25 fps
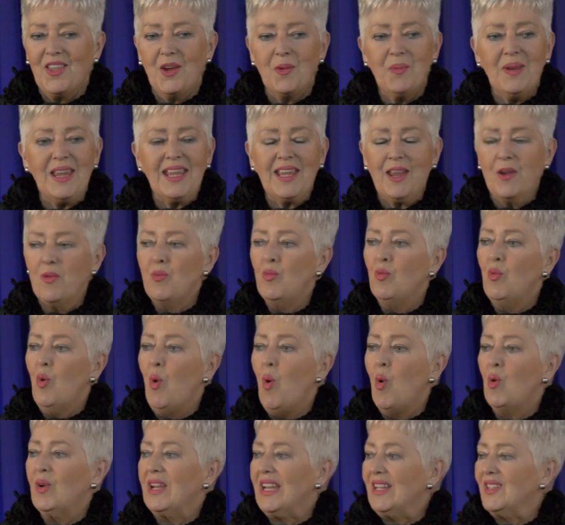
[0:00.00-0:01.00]
that we can
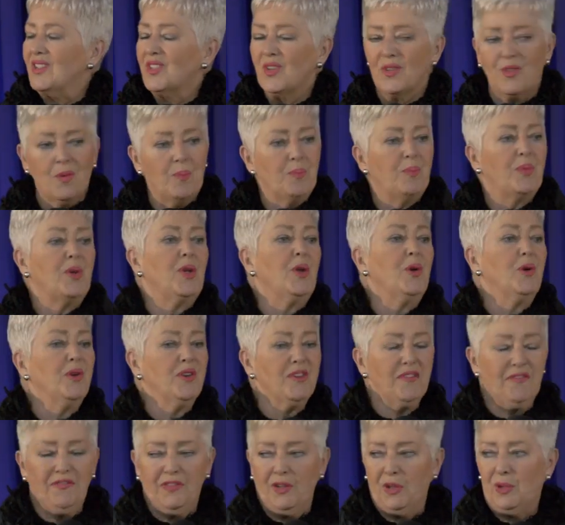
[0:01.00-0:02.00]
walk into the
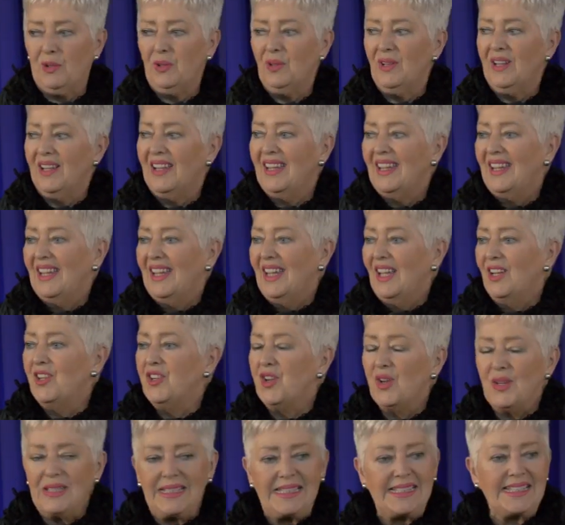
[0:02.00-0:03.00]
beautiful
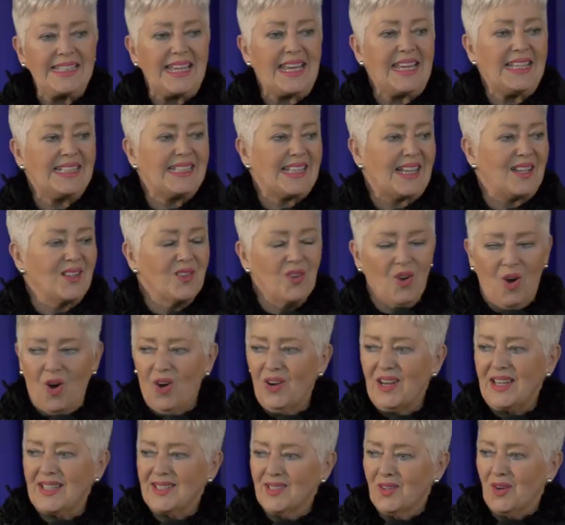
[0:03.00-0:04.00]
new season
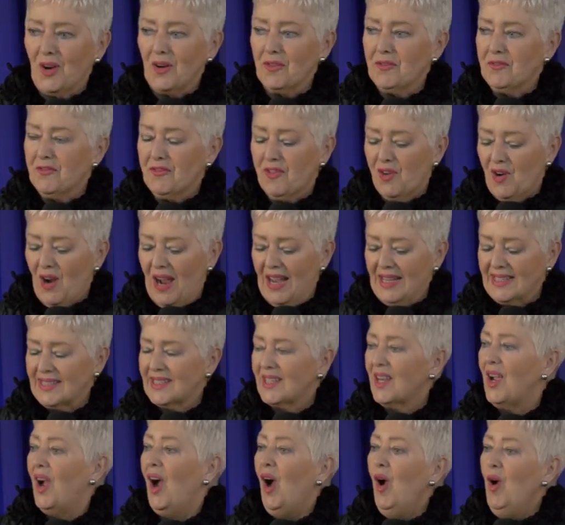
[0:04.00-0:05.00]
God has got for
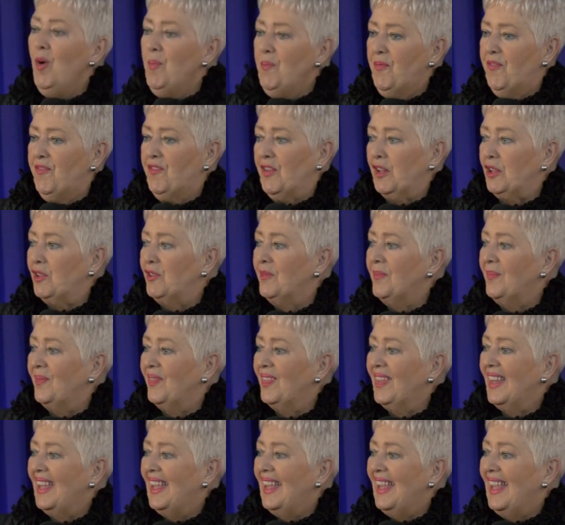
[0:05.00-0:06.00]
us, hopeful
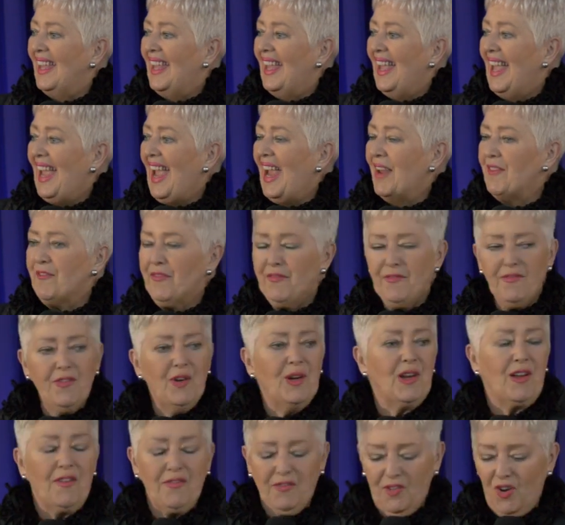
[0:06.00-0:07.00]
and
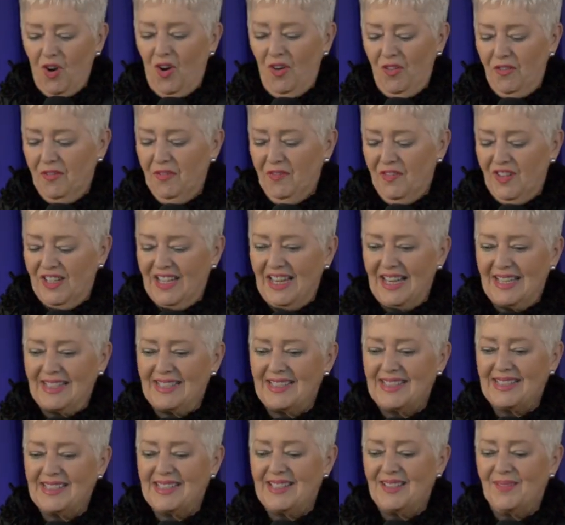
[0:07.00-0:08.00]
full of
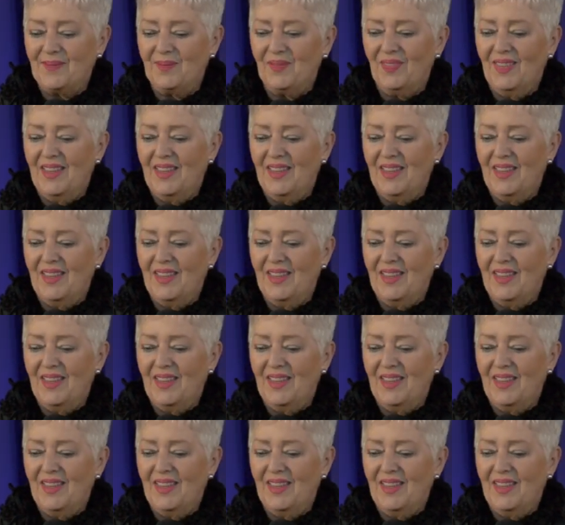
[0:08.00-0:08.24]
confidence.